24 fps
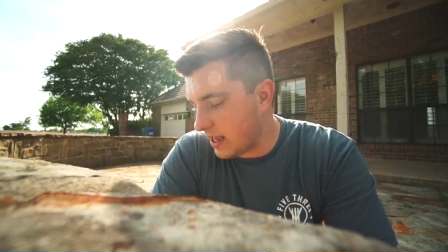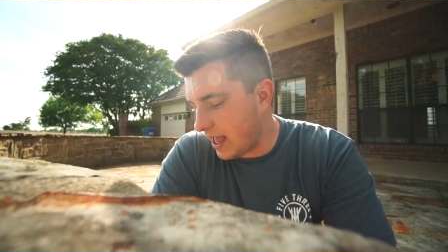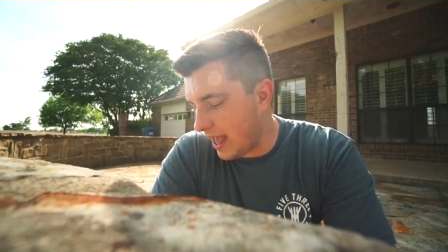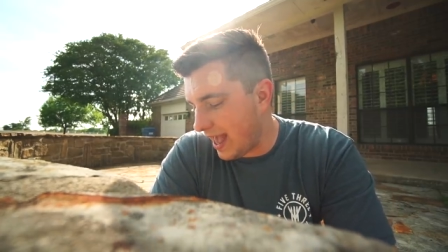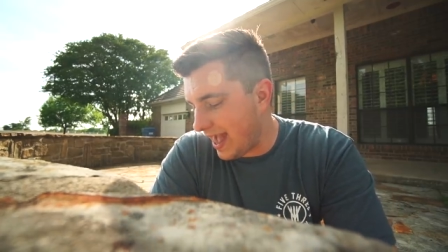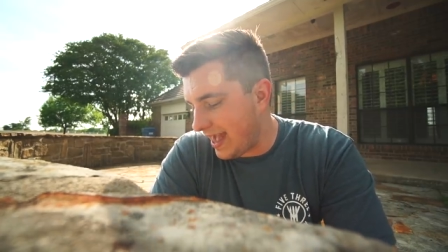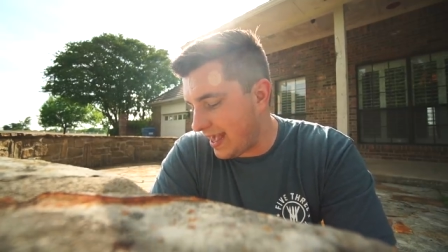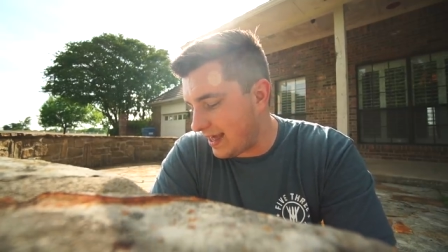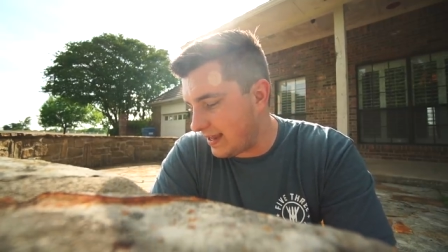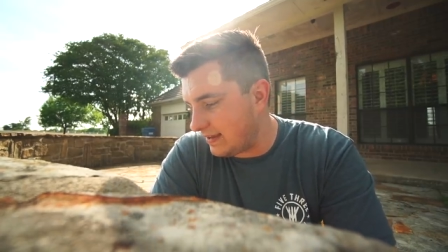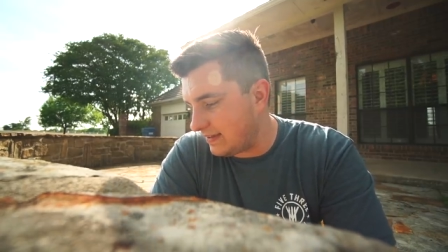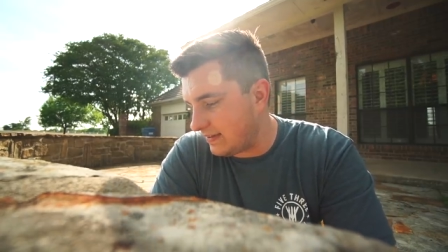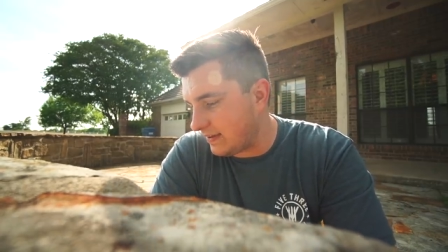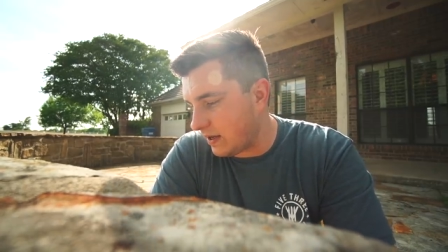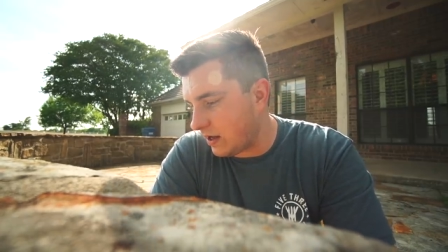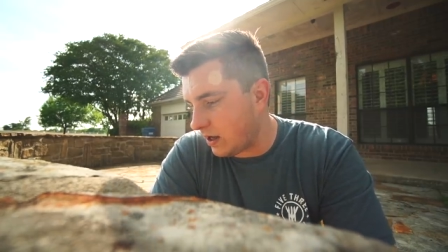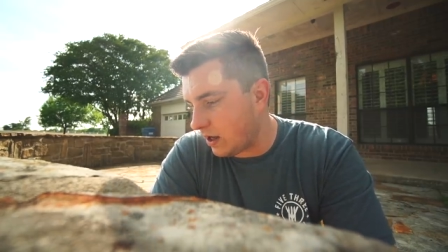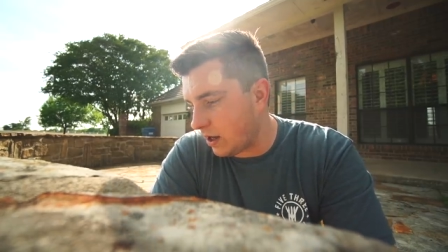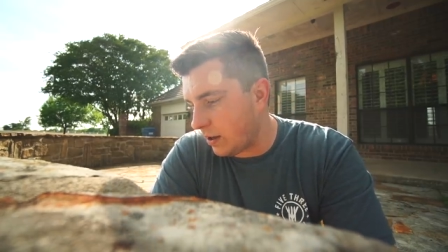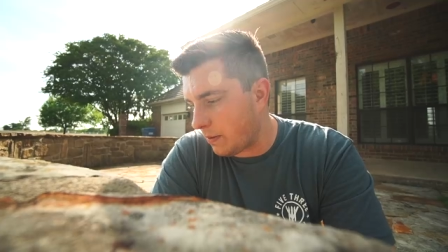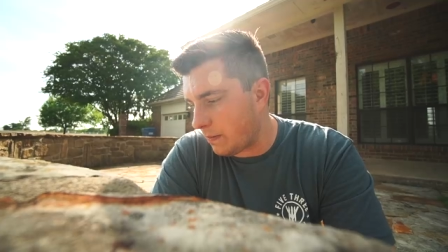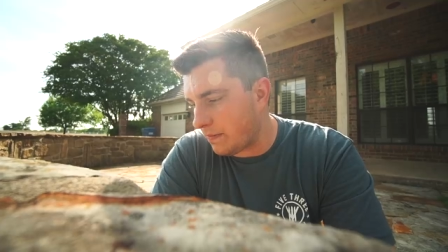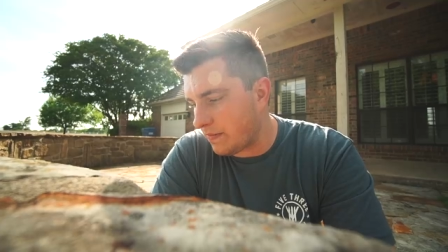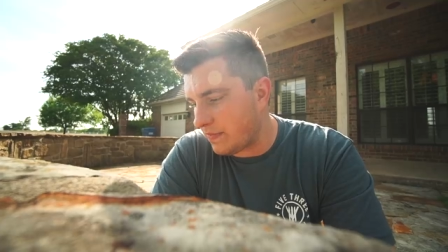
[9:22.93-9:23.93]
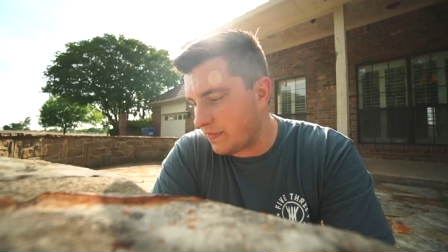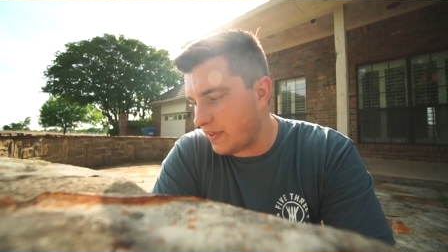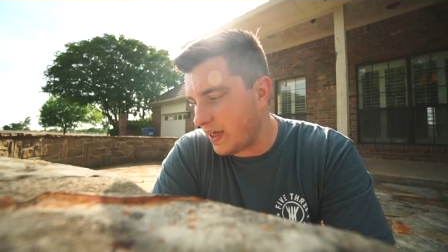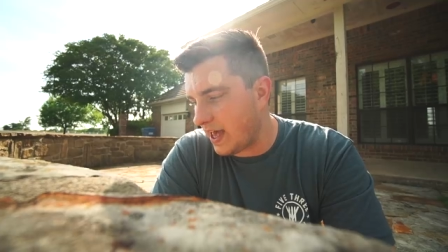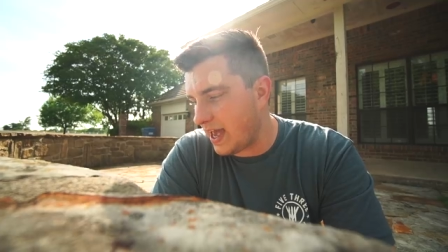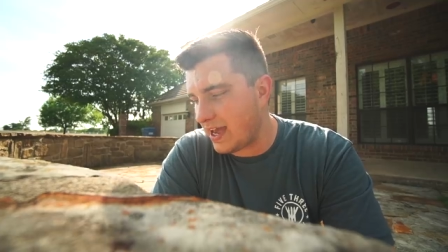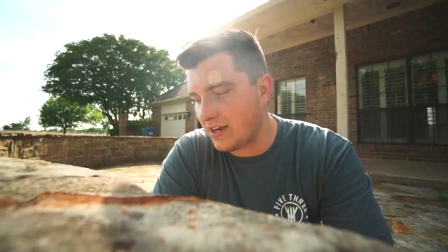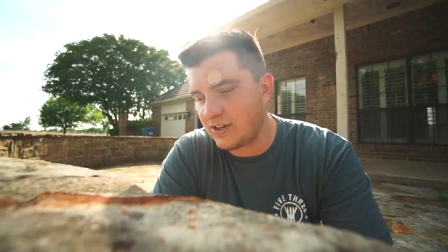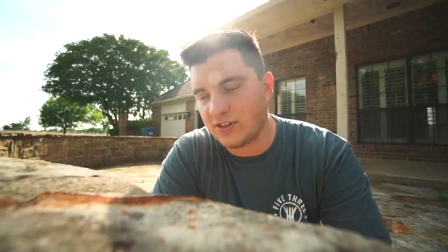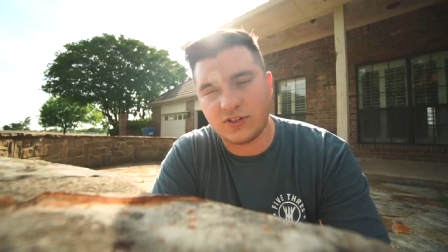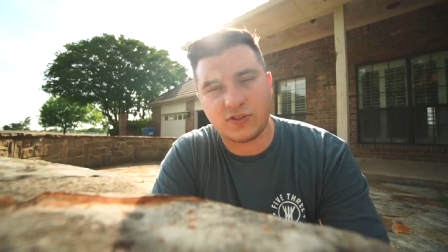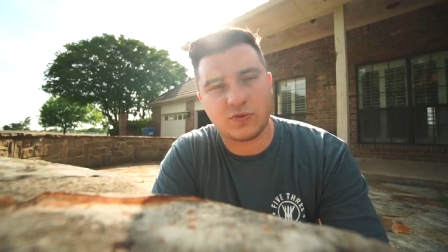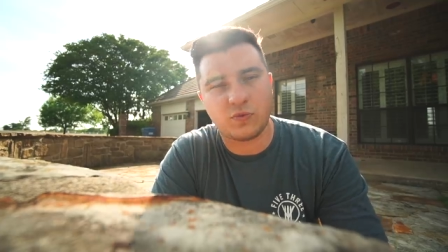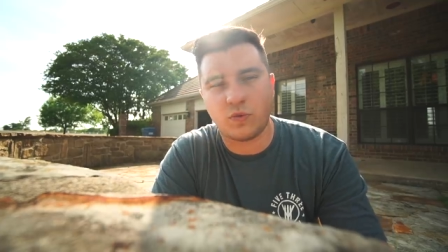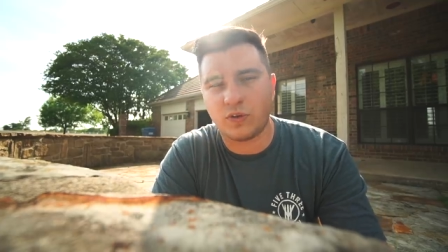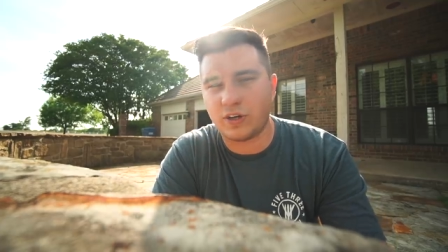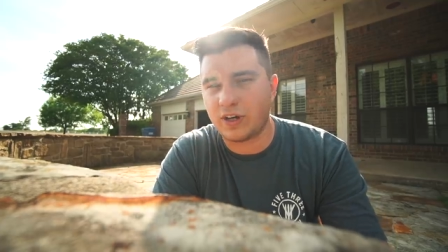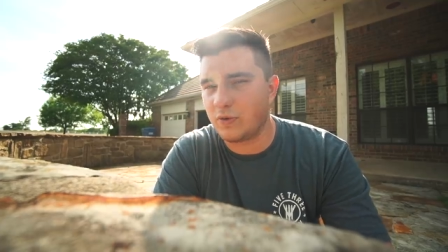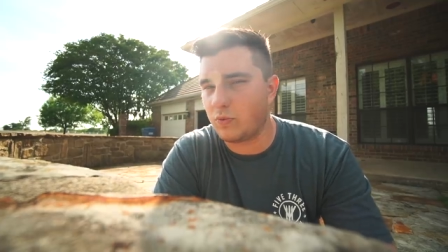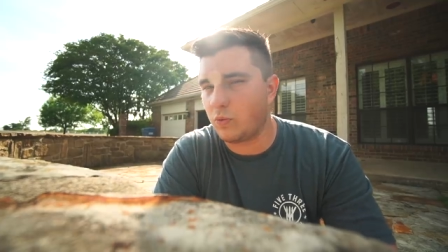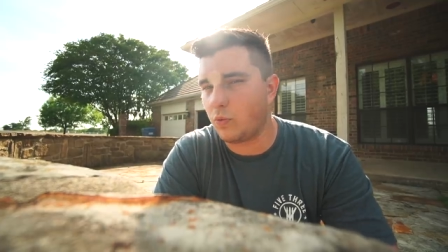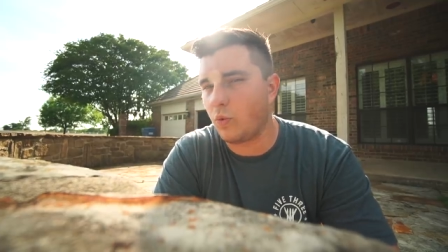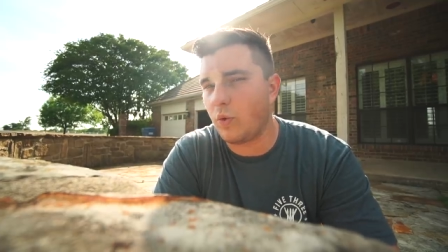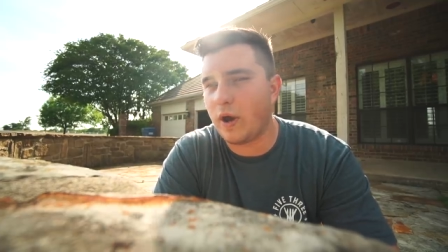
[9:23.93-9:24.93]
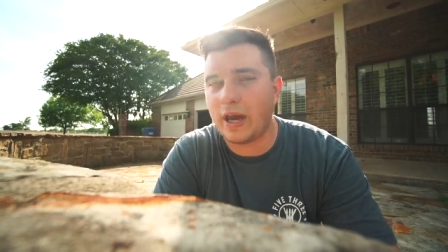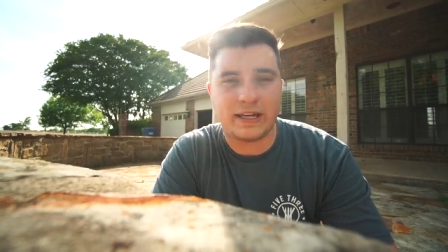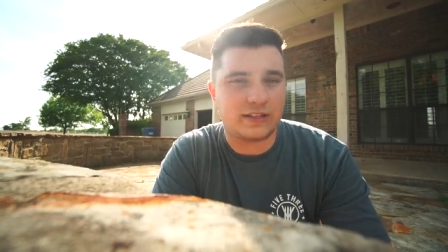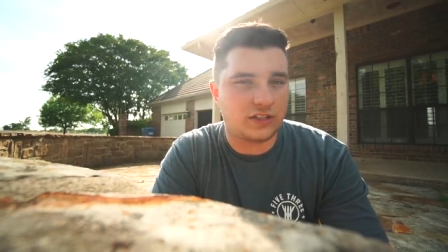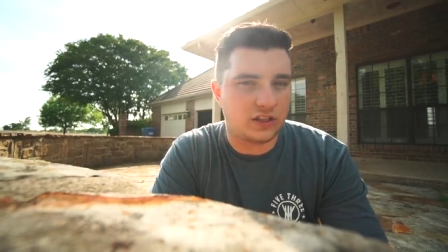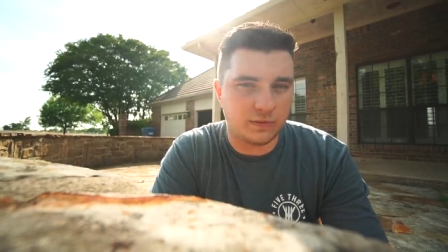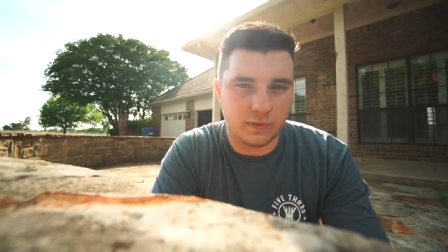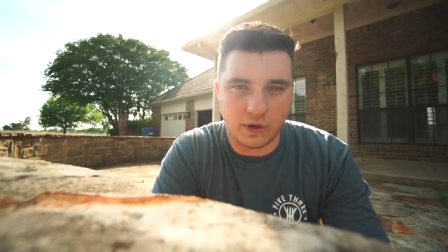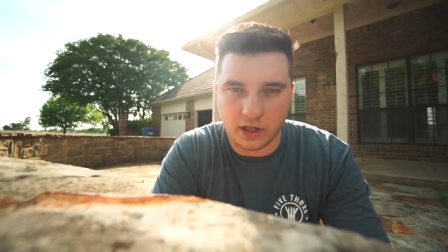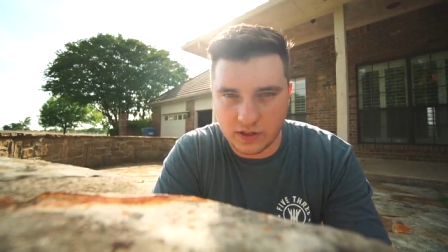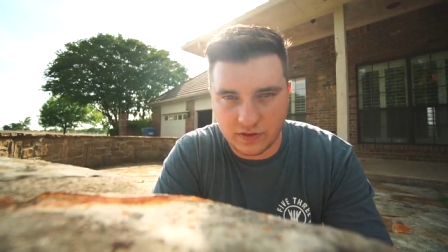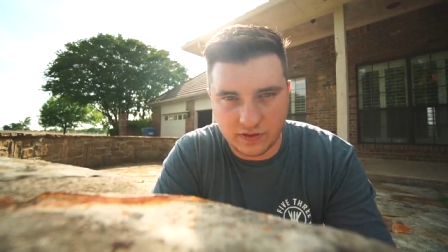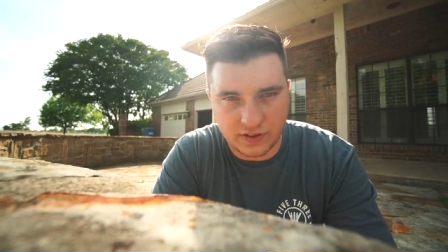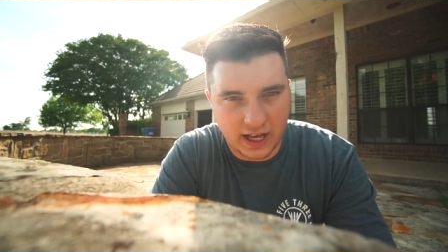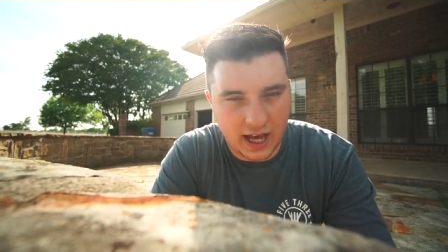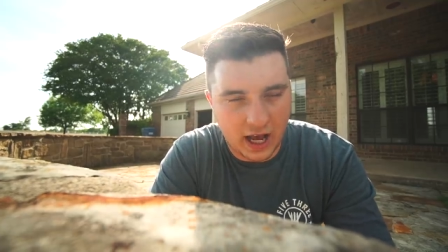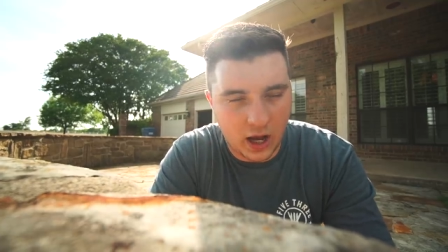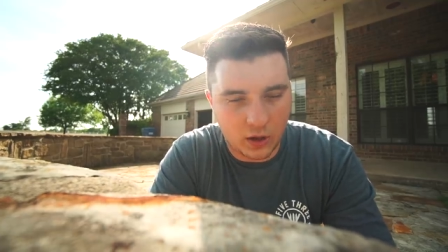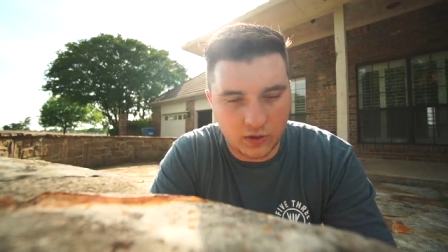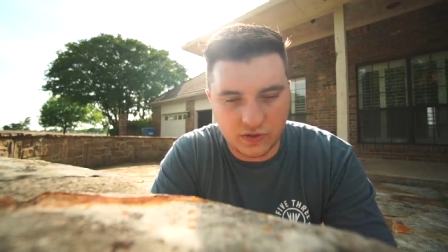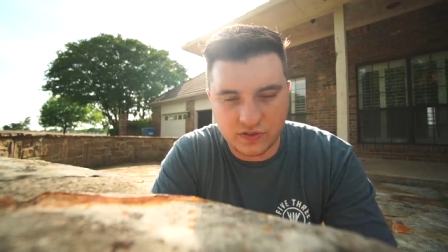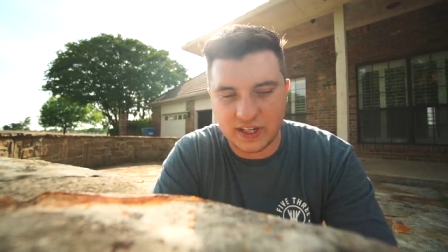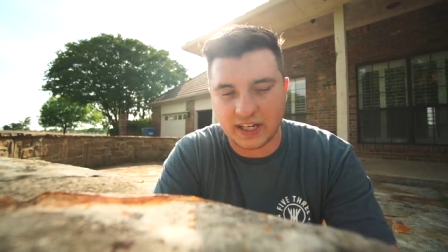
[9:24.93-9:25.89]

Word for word: and um, they just wanted way too much for the house,